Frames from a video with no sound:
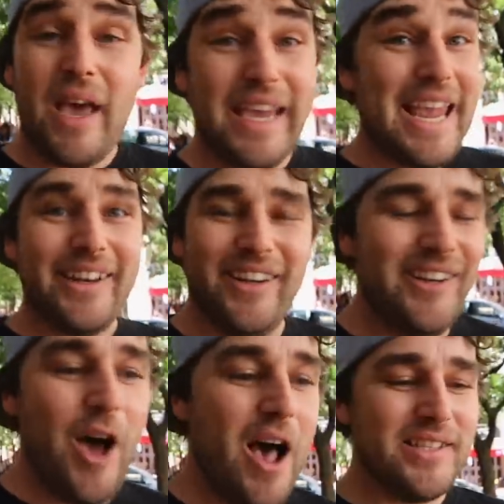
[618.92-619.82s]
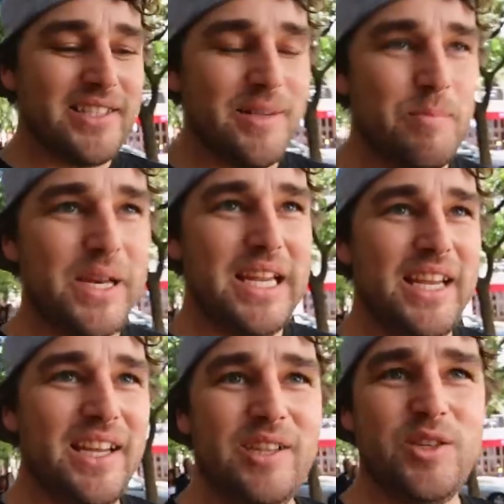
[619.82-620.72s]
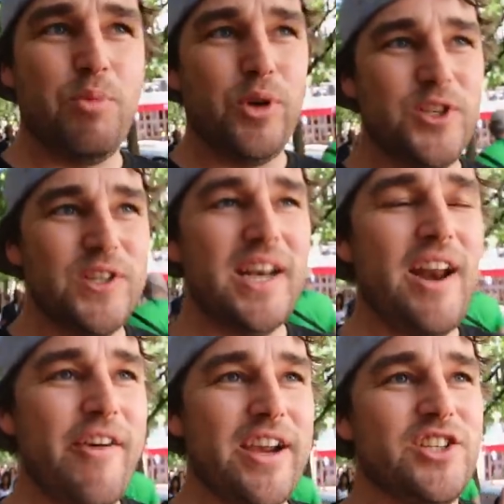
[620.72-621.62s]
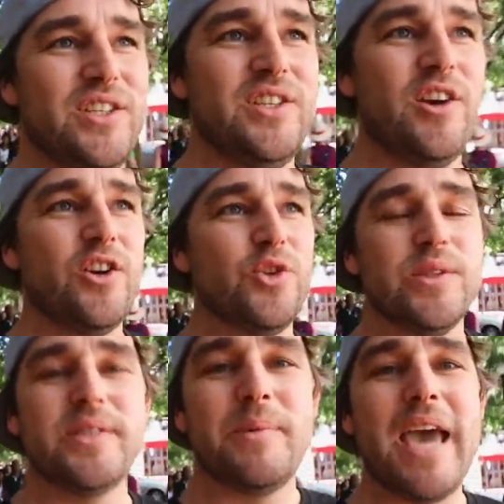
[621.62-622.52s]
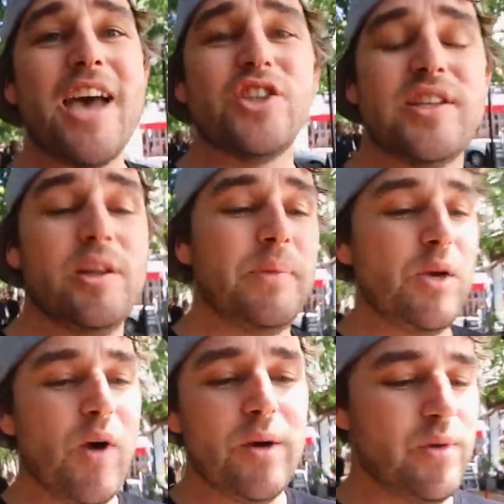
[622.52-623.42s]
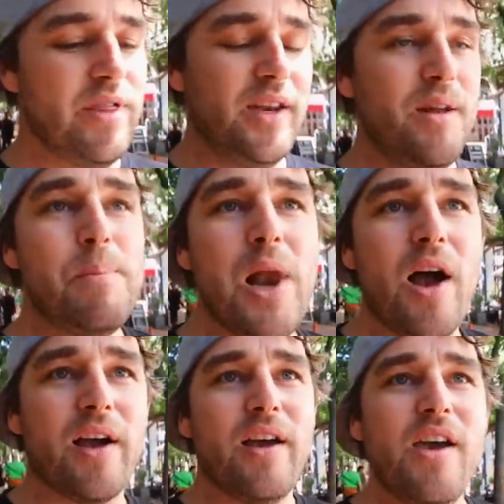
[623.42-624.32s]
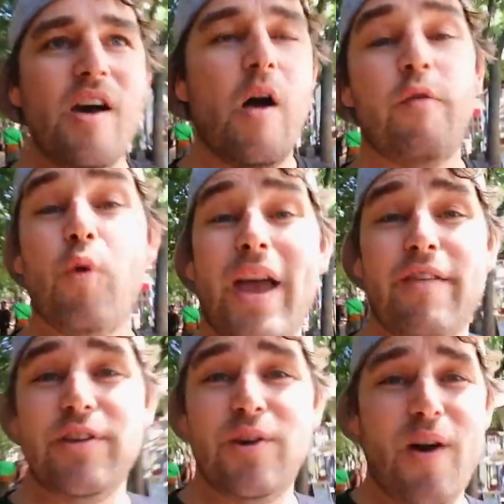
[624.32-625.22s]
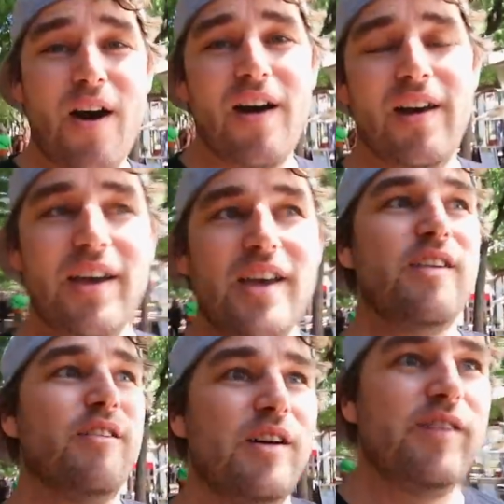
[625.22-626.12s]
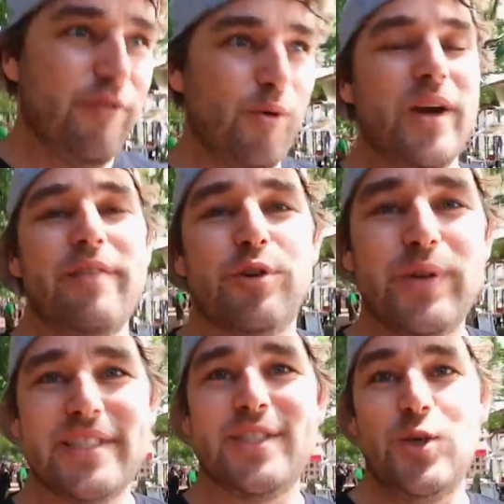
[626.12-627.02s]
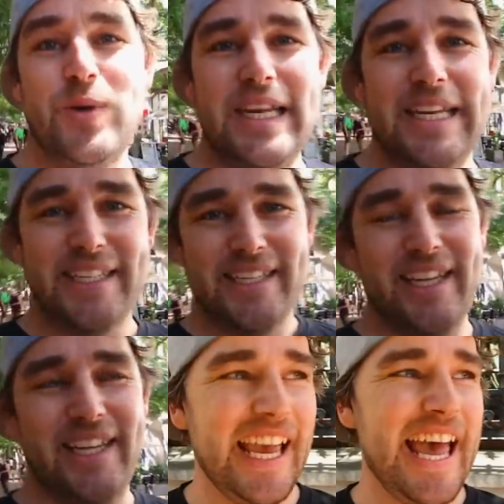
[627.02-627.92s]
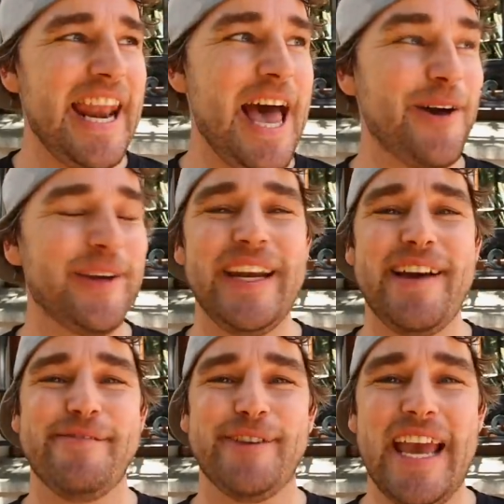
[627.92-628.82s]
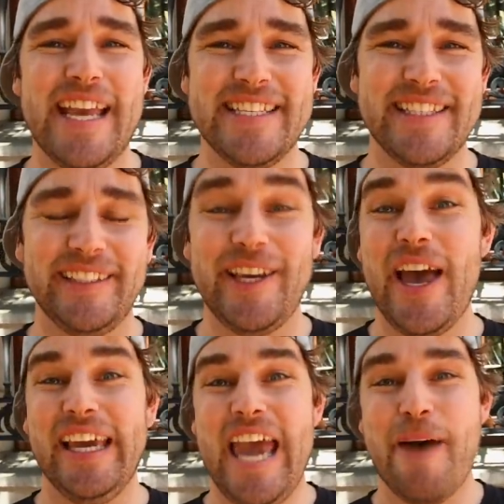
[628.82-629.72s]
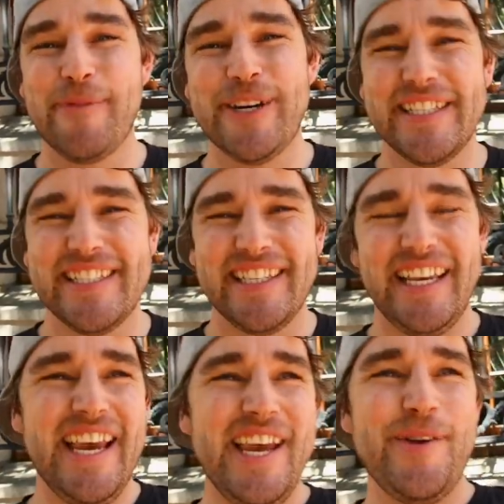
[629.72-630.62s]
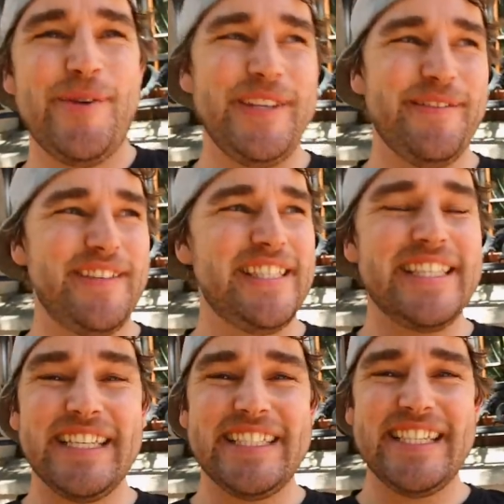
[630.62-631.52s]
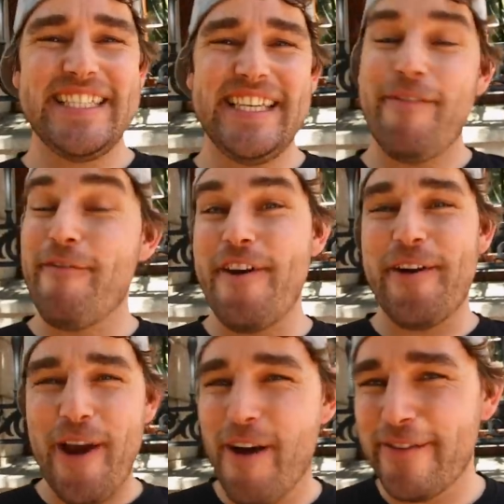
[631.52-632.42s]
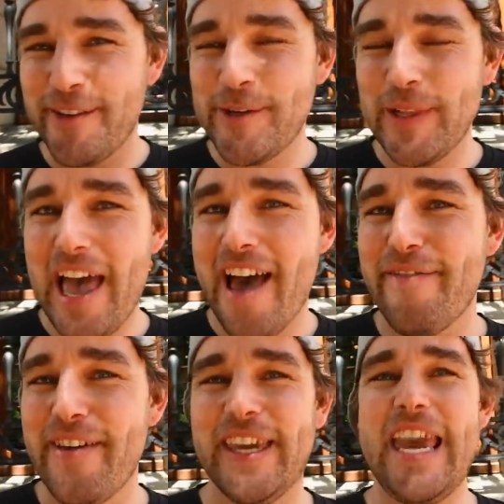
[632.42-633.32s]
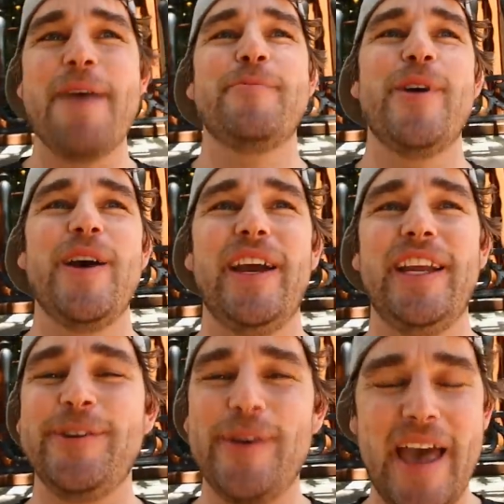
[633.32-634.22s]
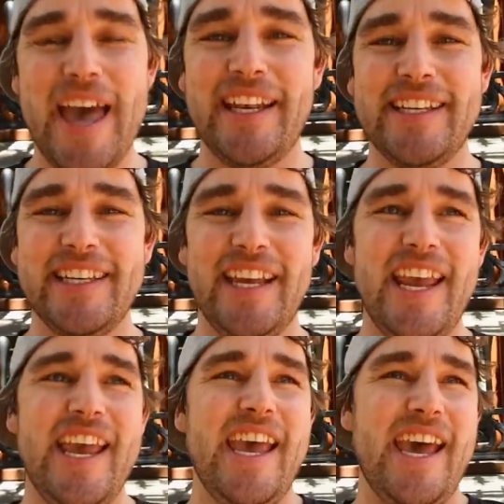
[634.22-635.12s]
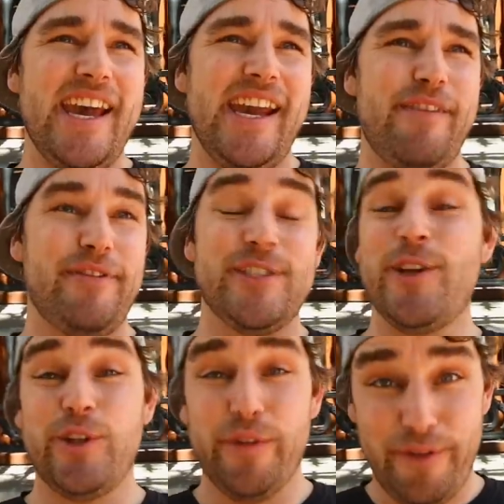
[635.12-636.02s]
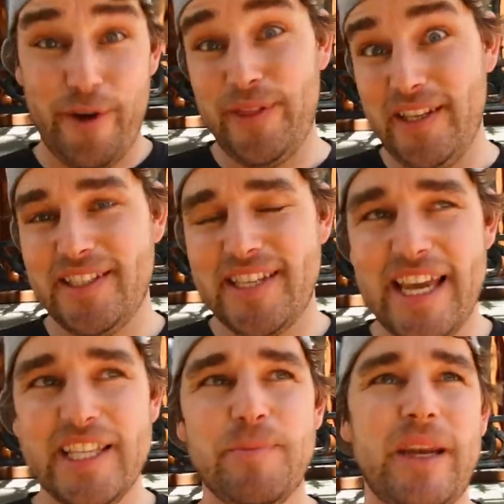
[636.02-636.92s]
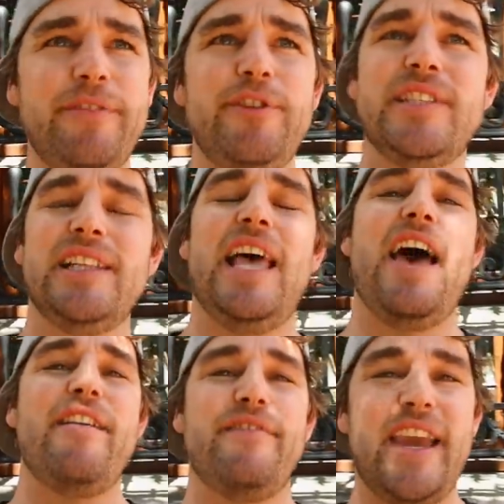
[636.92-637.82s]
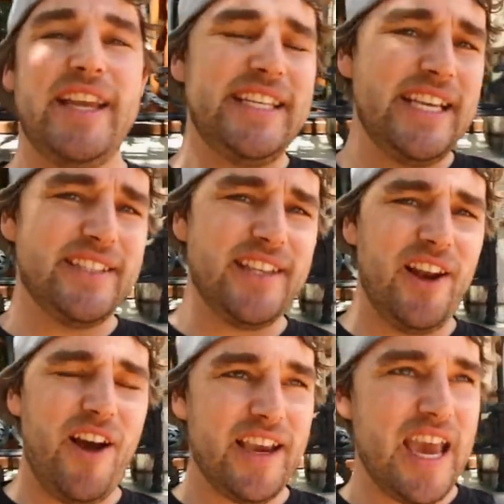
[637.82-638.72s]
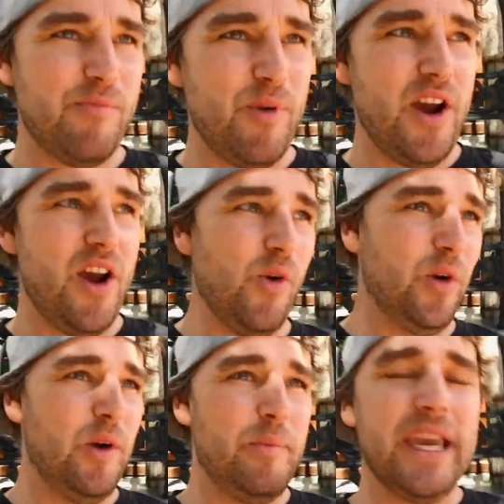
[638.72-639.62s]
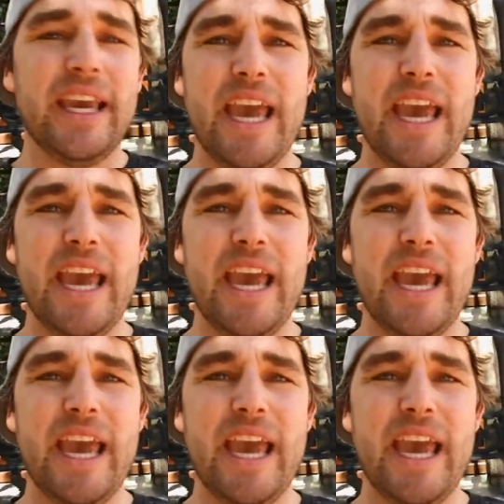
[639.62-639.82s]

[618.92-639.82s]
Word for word: again, ask somebody to point you in a direction to go draw some cash. There'll be one within a block of wherever you are for whatever reason you need it. And how can I forget? Cameras. When you're visiting a city, very often you'll have a camera in your hand, uh, if it's not your phone these days. But if you still have a DSLR camera or a bigger